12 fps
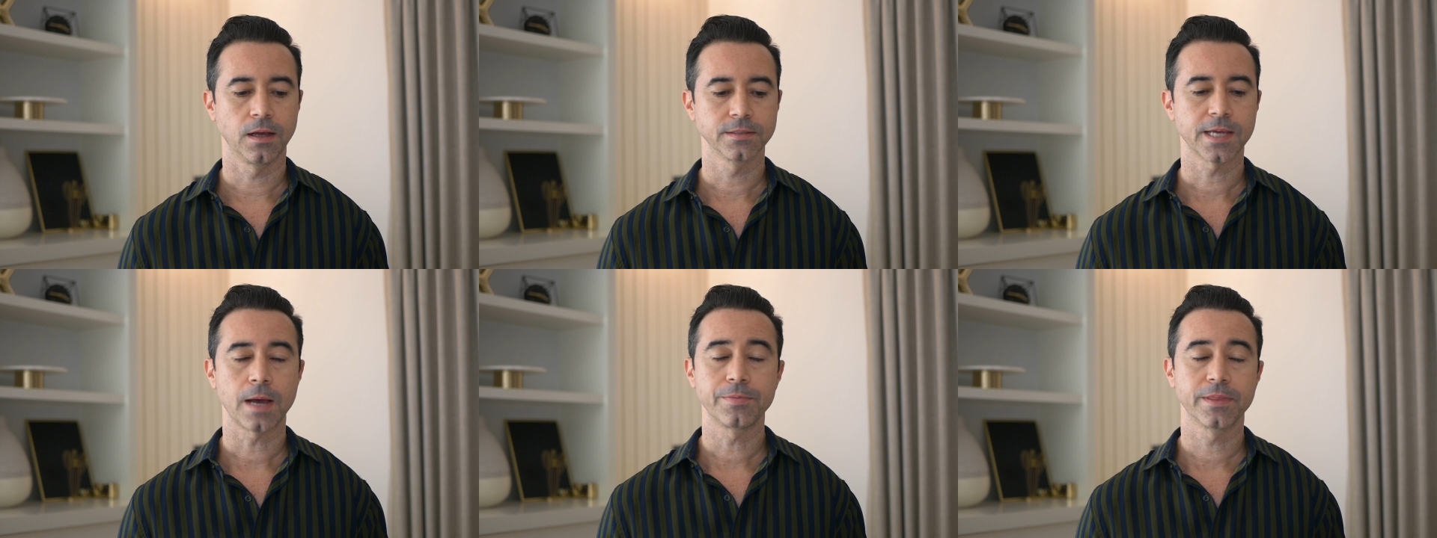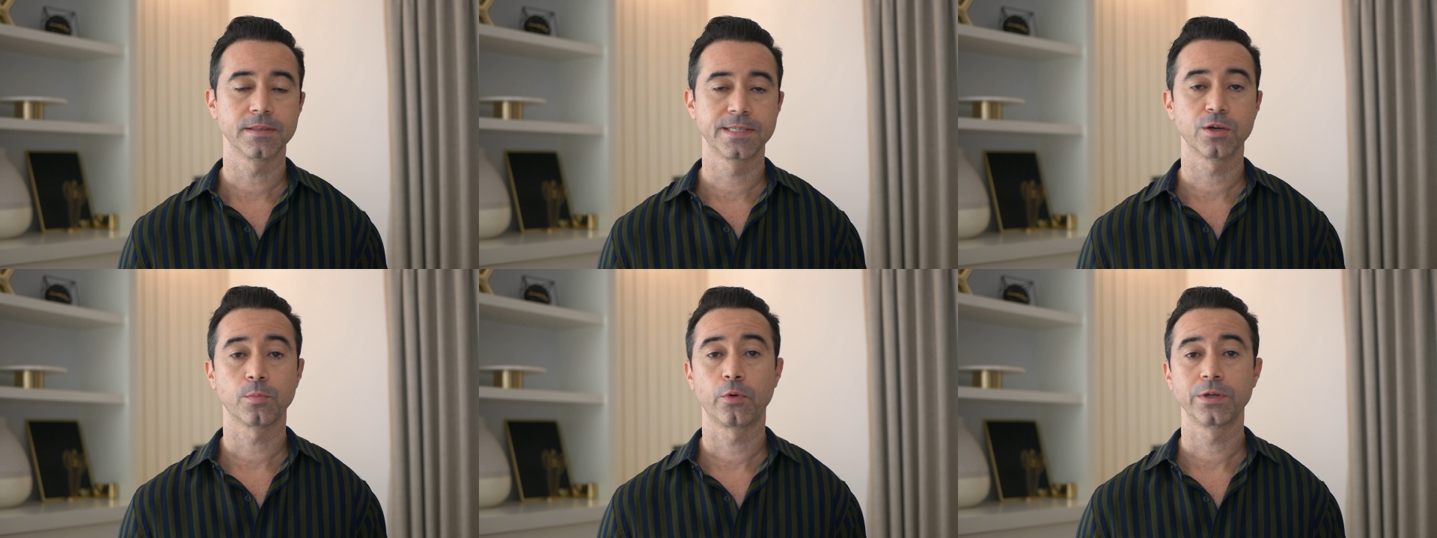And on top of
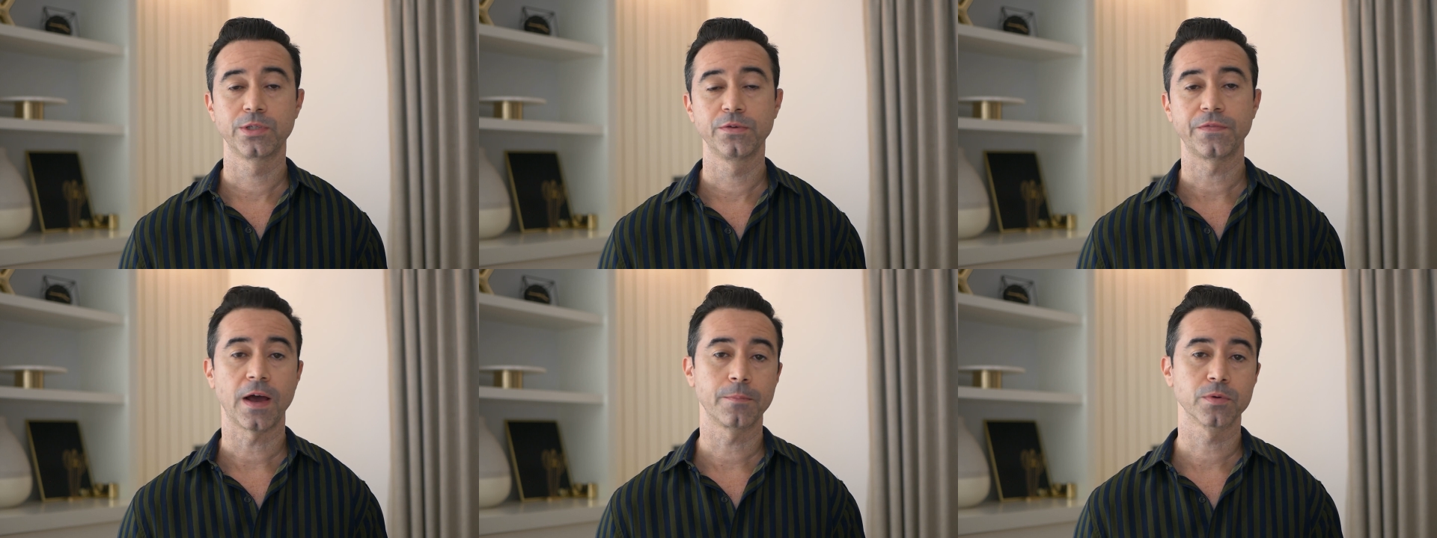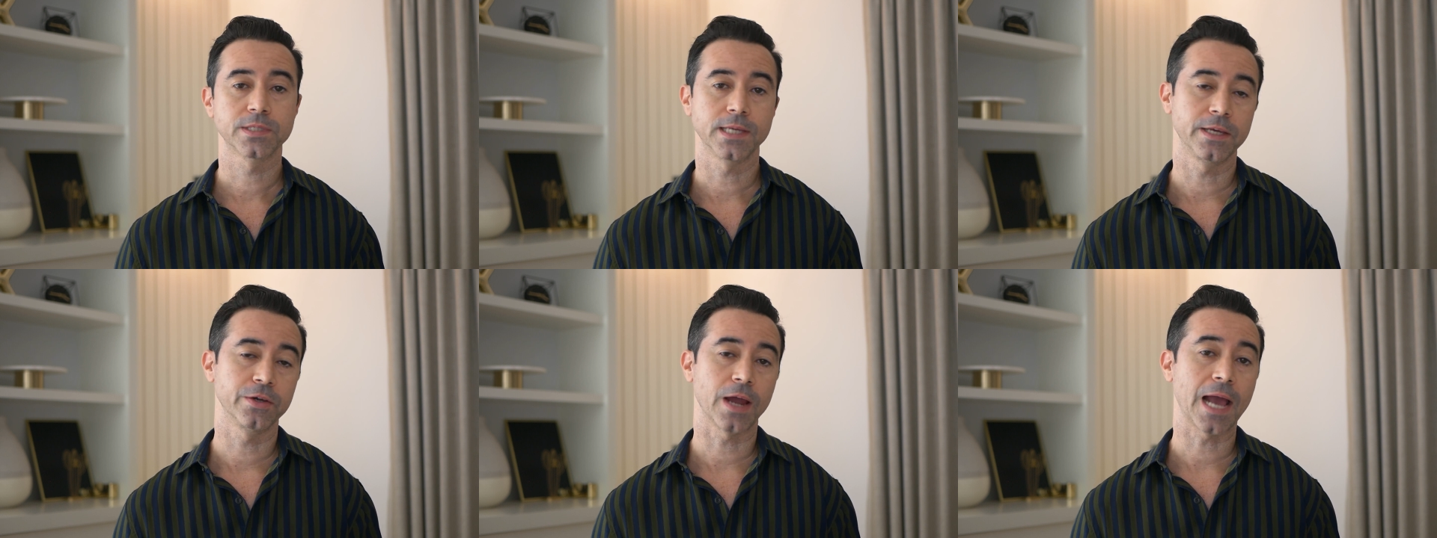the
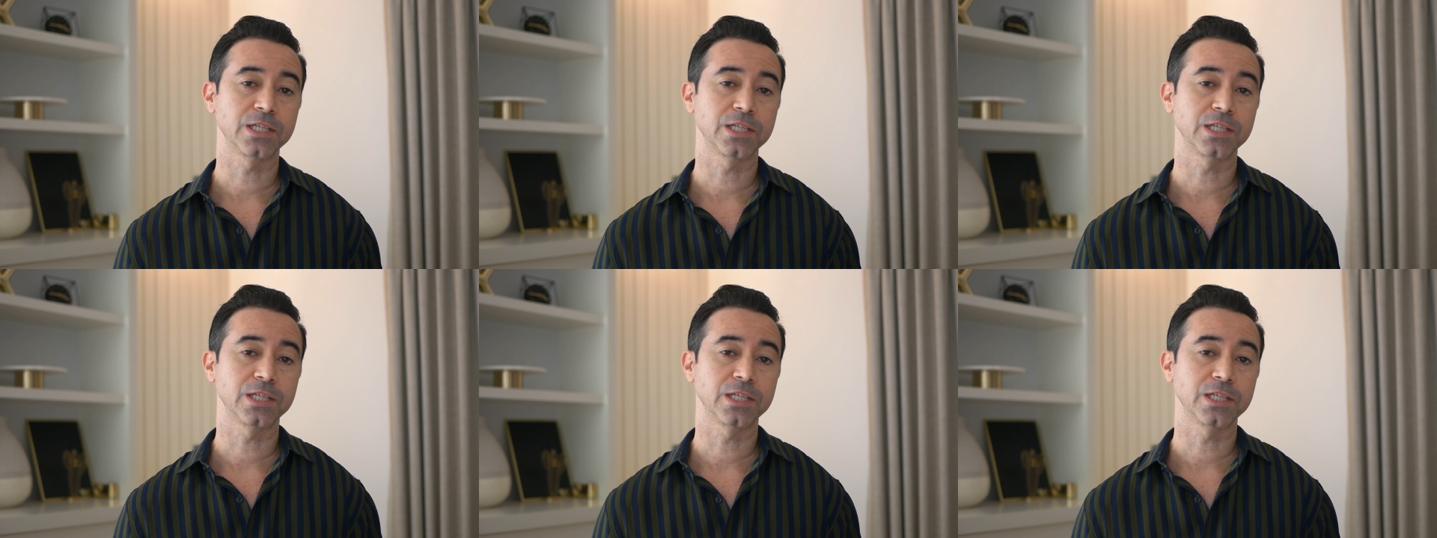0.25%,